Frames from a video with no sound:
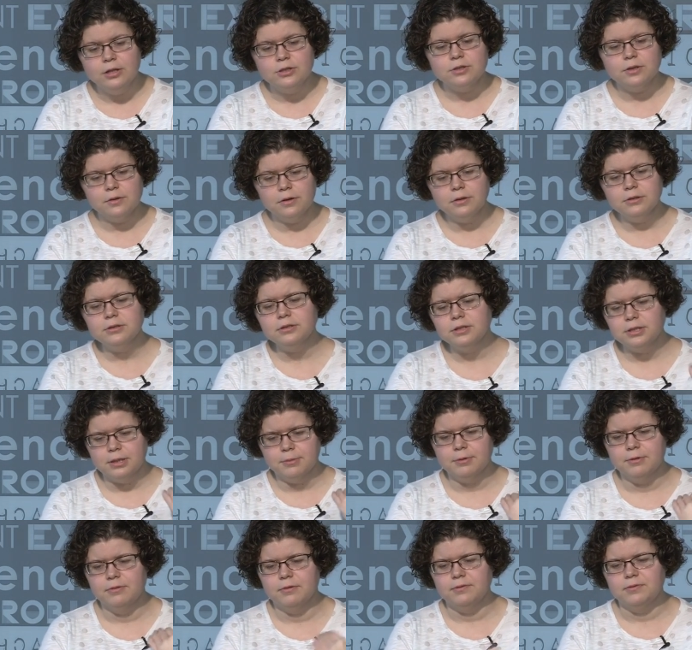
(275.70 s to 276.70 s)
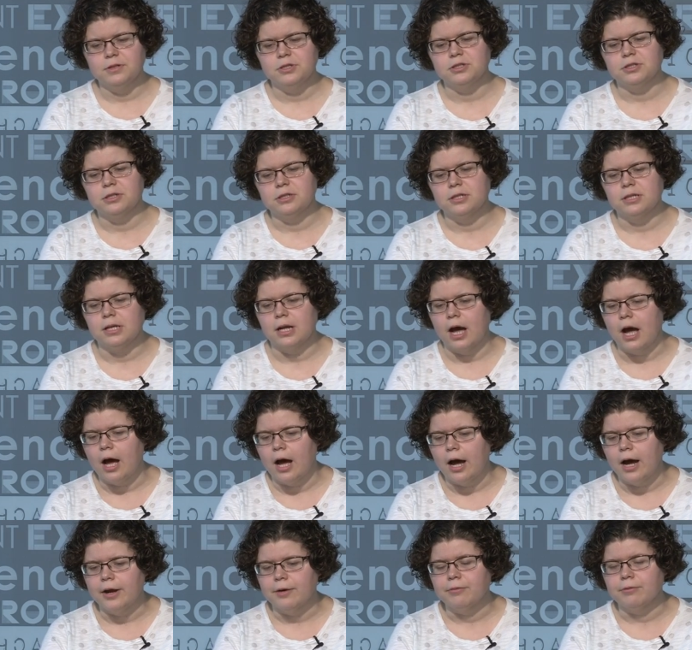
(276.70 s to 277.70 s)
So those are some of the features that
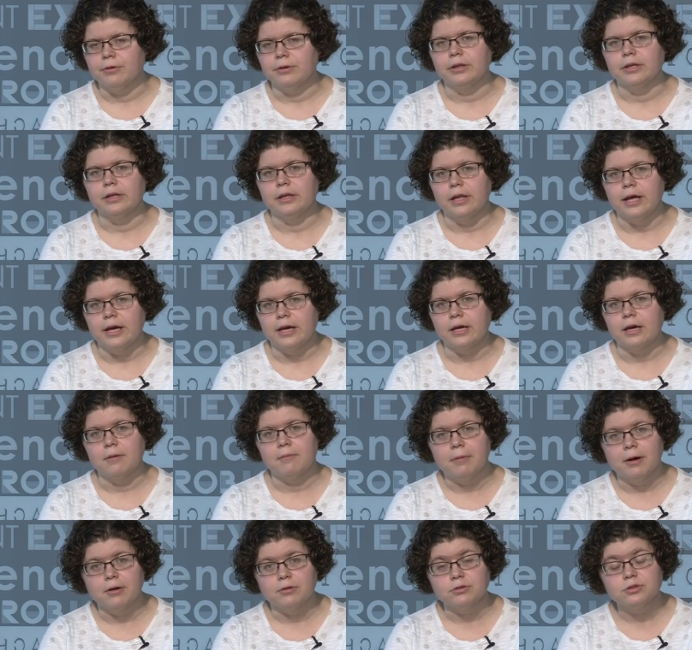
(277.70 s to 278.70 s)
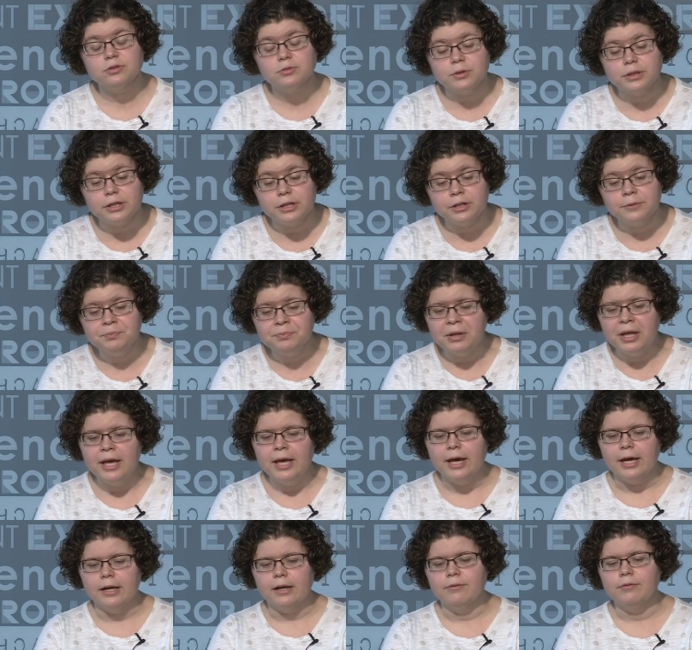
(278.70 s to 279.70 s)
I really like about Twitter,
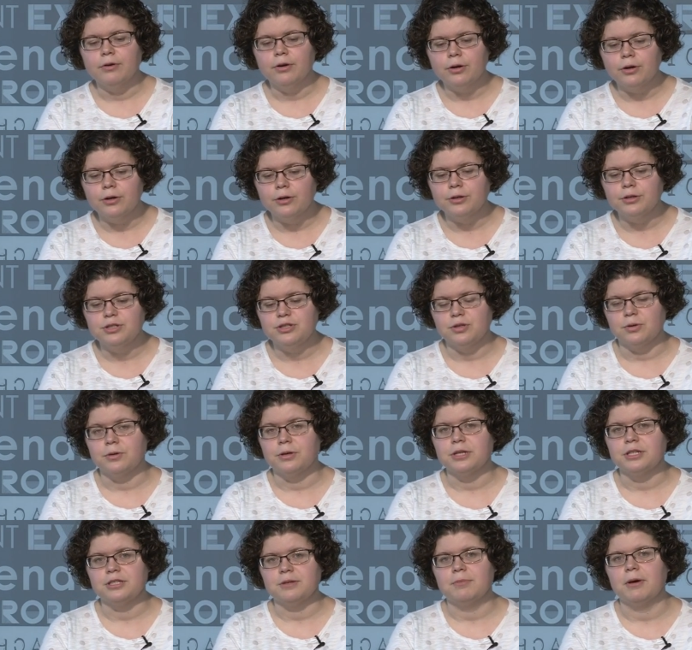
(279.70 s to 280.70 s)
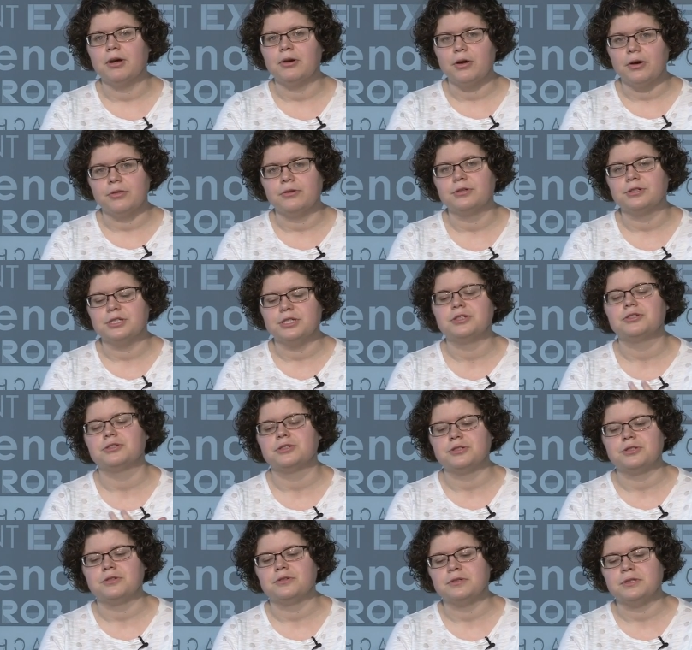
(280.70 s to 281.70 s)
and I've heard stories about other
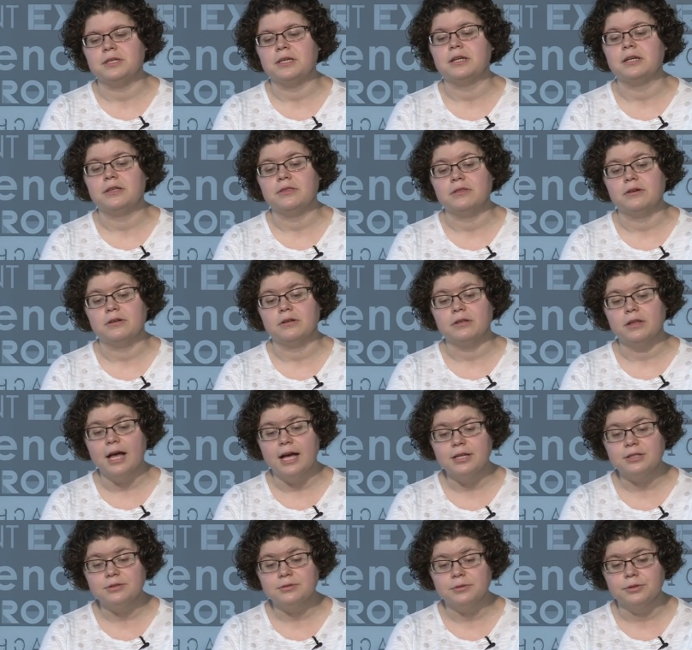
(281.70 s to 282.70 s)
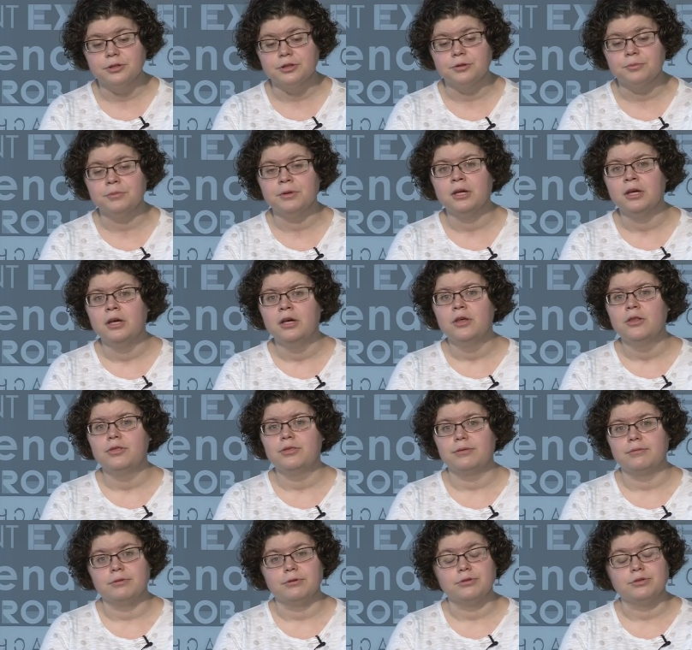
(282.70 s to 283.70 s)
teachers using it in their classroom
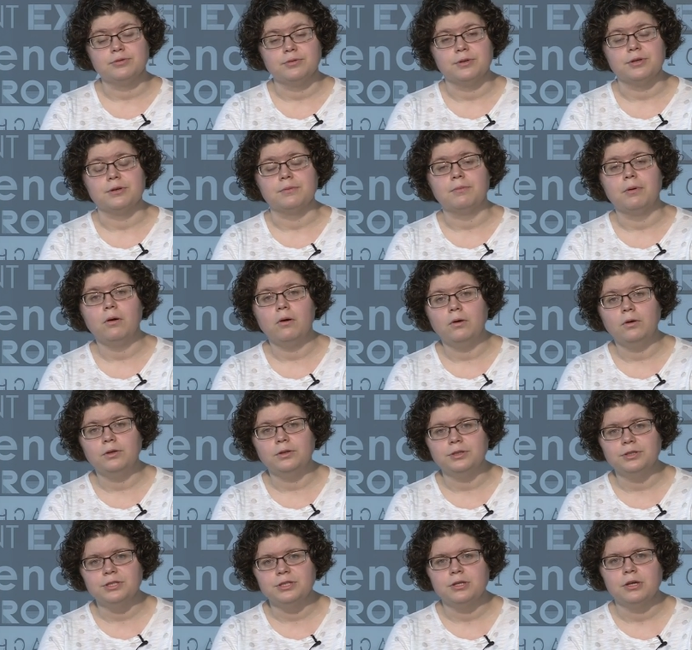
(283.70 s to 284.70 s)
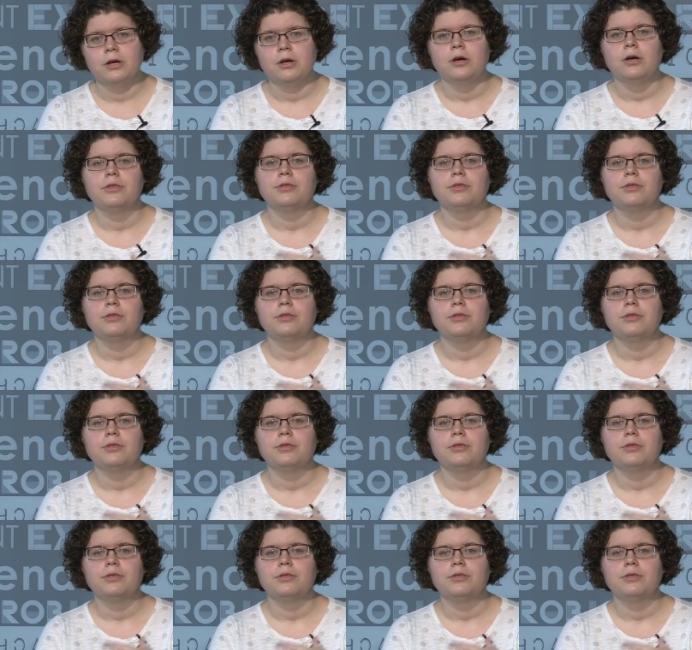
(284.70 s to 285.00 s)
through Twitter polls,